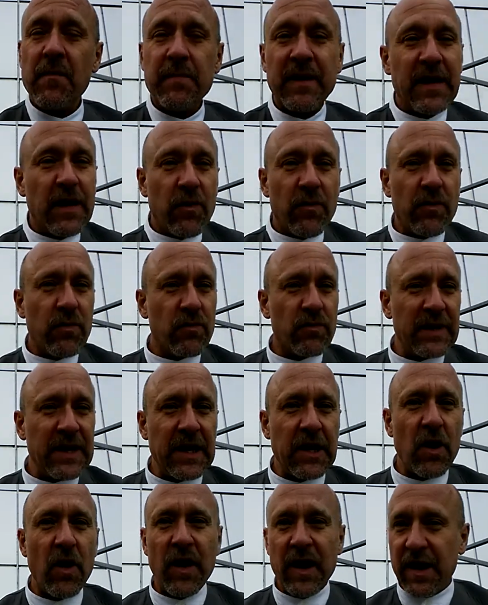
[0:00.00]
but you don't
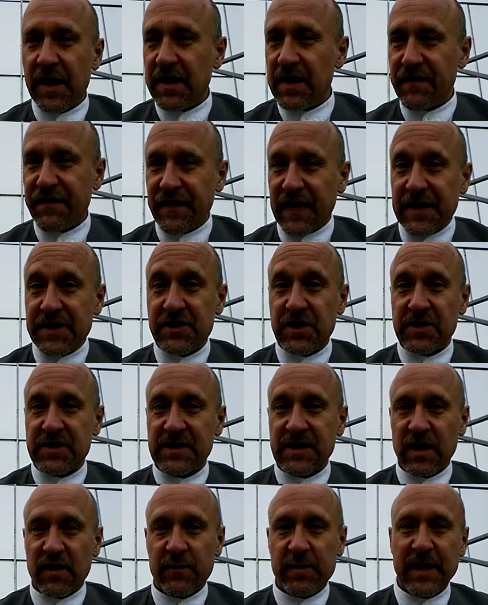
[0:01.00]
really know how to defend
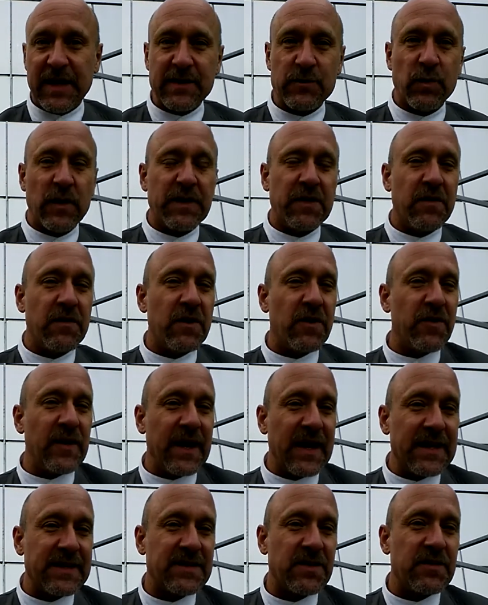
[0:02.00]
yourself because what they're
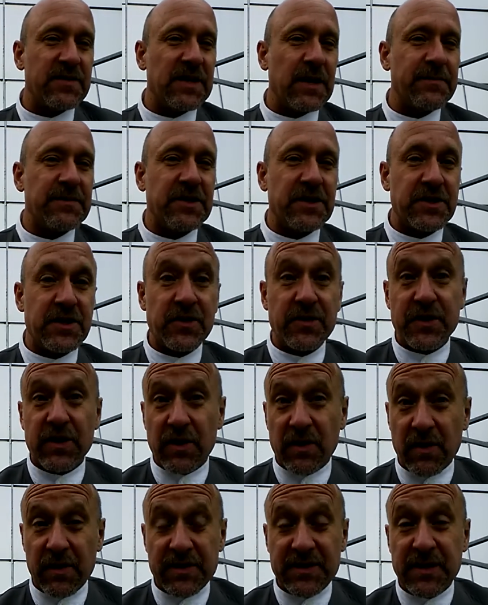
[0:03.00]
doing is they're substitute
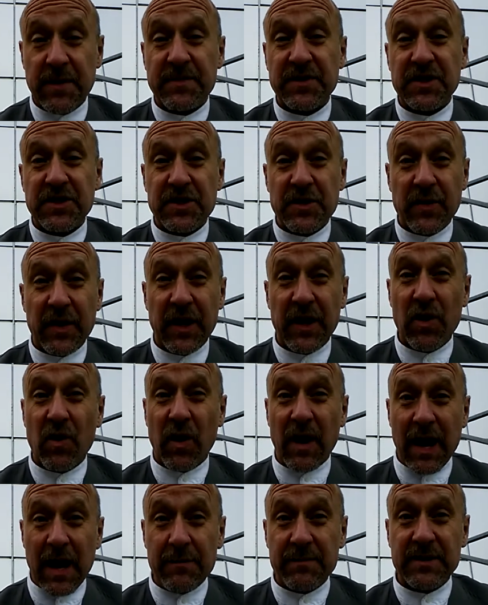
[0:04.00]
you're substituting
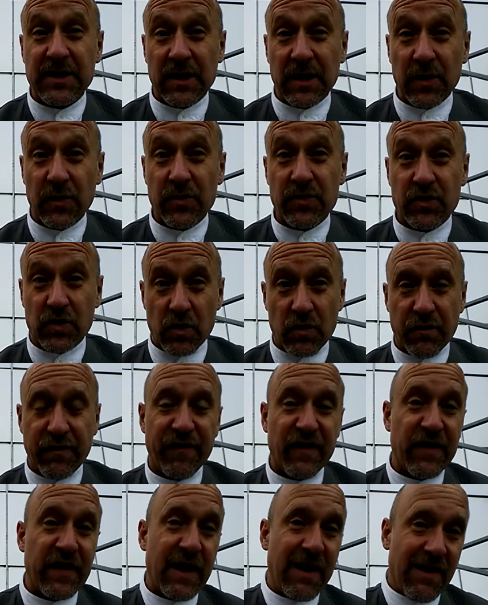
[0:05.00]
your absolute truth
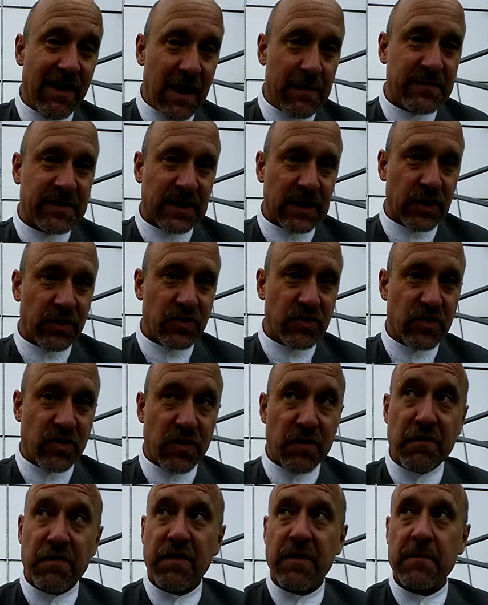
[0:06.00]
for their absolute
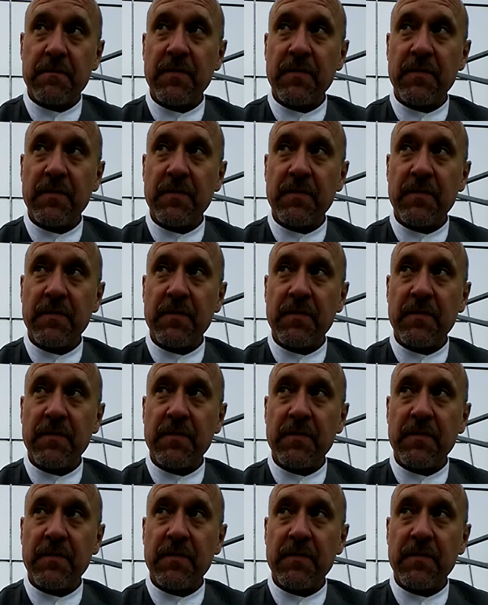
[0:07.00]
truth,